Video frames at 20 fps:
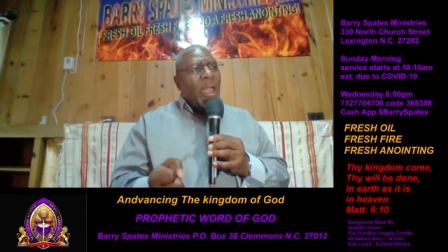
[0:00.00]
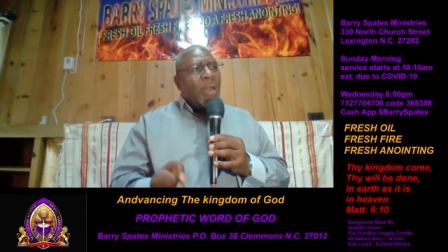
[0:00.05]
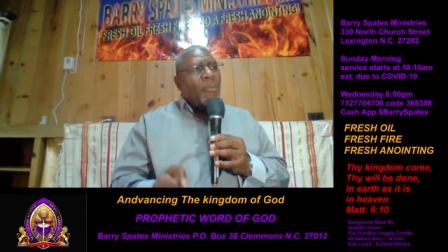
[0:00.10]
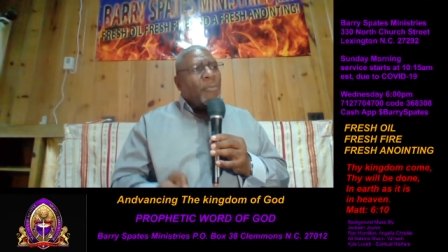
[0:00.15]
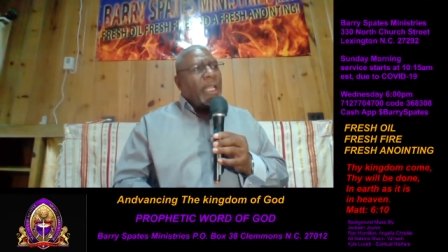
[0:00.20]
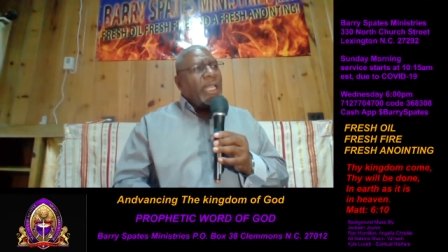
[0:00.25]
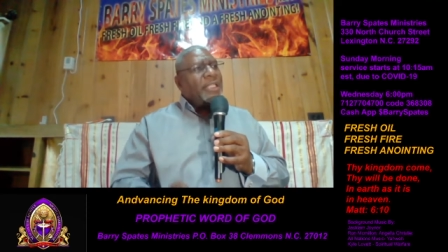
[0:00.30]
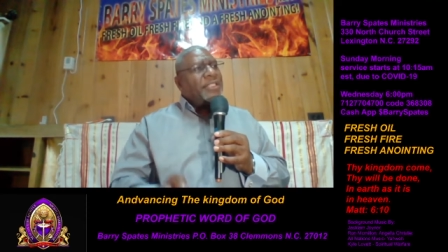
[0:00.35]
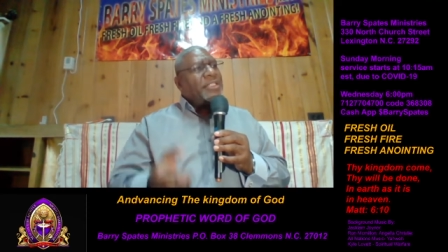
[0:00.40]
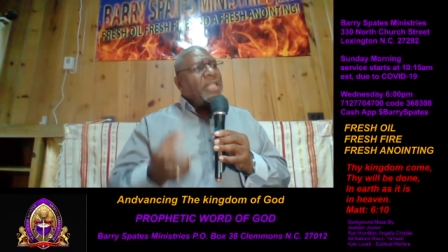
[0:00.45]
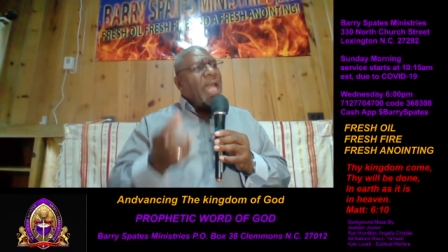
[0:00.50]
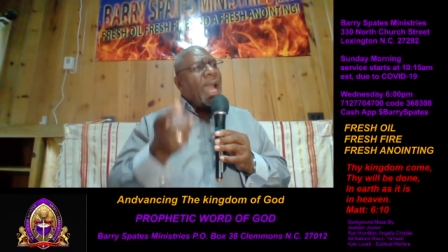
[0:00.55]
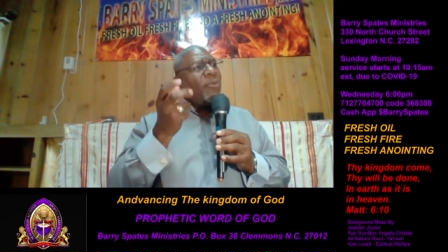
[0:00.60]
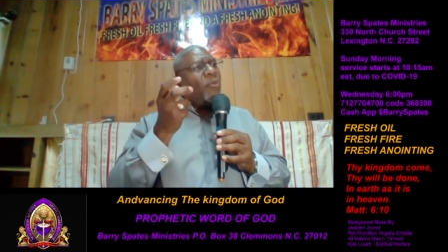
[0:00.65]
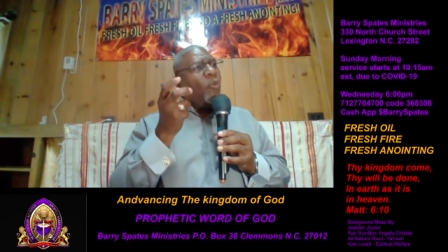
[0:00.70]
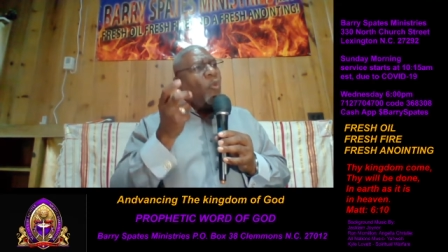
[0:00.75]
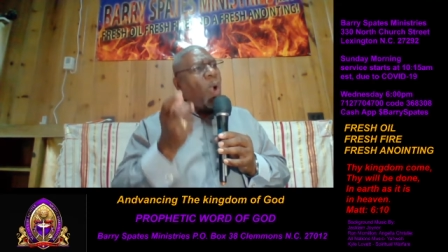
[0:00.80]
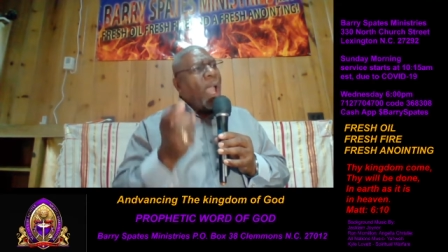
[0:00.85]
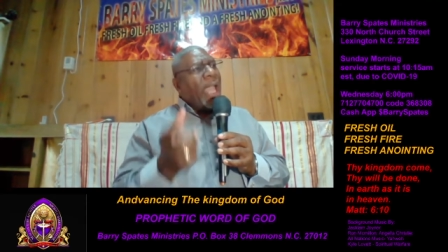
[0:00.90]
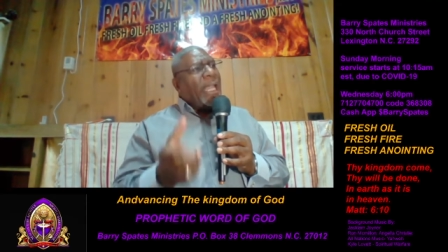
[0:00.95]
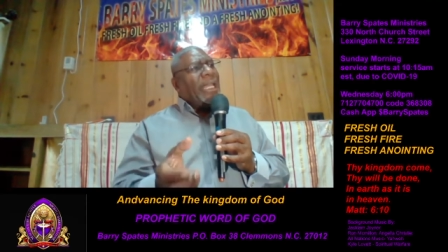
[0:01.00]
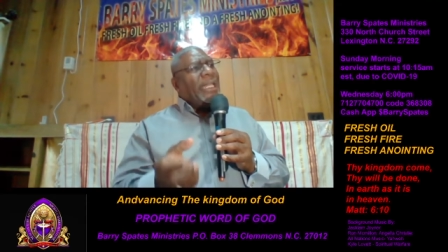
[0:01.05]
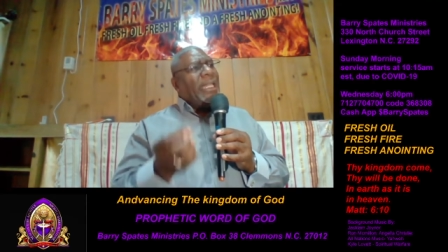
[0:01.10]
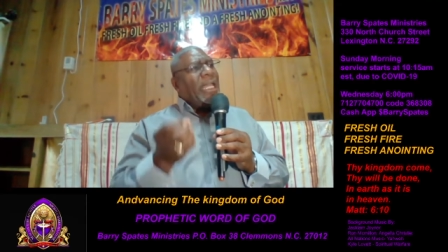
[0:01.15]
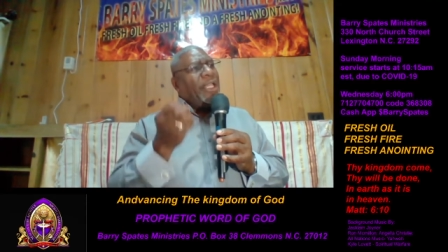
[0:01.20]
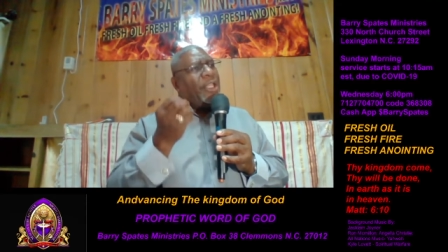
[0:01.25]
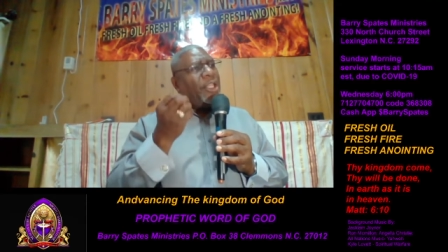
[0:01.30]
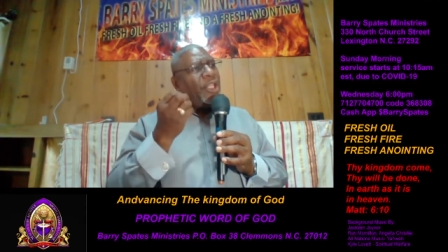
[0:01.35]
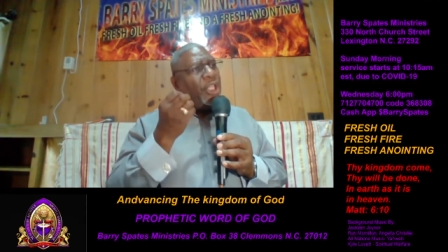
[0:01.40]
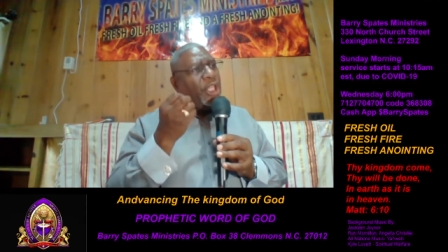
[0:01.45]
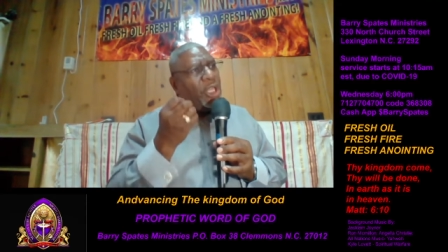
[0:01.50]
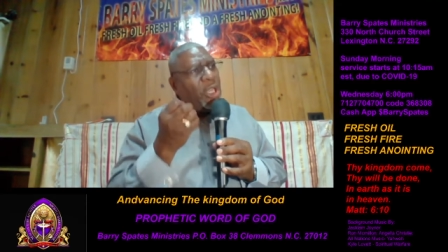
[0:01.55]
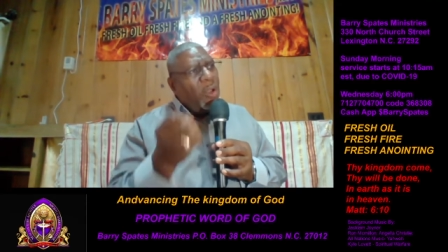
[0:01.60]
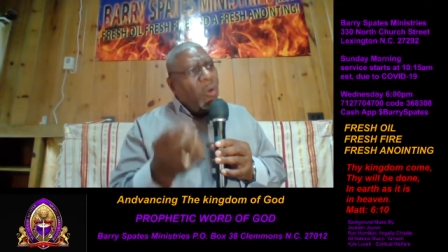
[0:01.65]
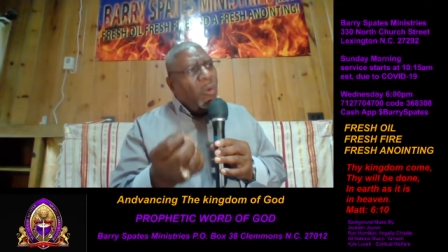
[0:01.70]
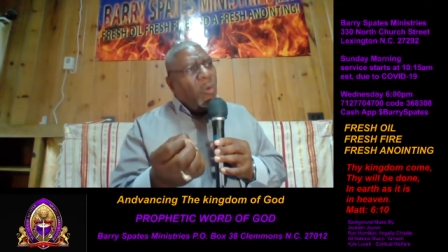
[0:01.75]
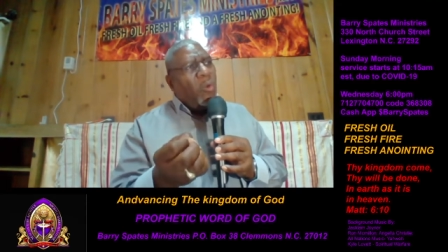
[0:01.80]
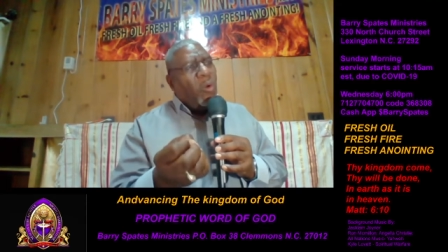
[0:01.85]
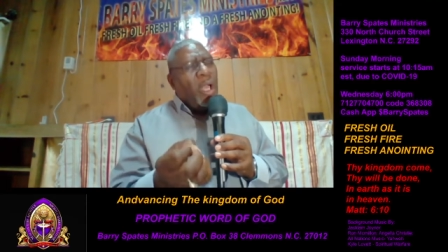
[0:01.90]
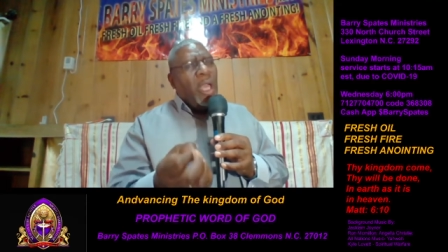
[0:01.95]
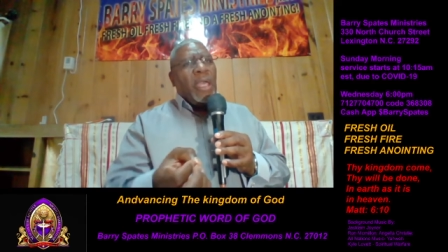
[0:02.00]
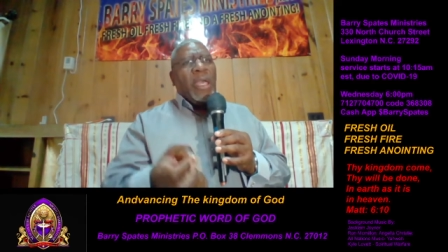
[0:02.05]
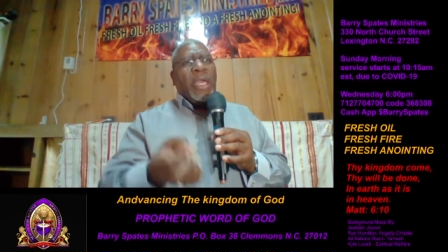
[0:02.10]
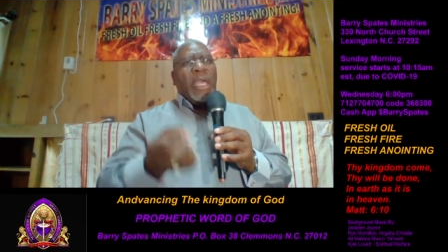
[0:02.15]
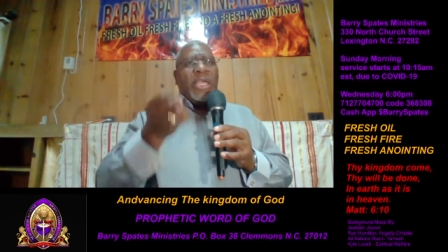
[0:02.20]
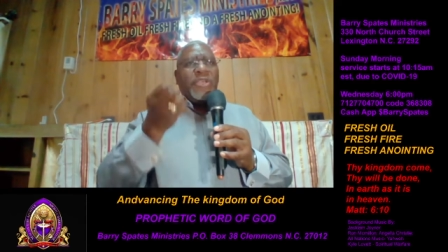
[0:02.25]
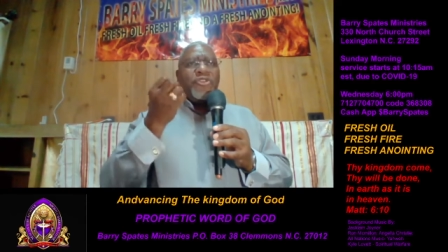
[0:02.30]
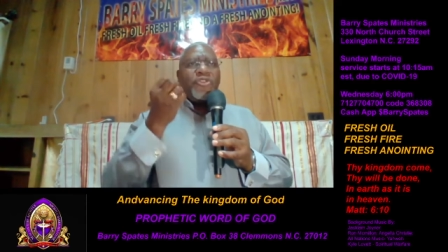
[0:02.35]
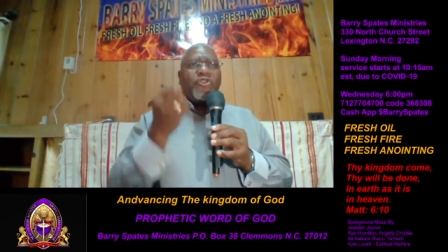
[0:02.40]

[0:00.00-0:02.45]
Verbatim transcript: but he's not awakening you, he's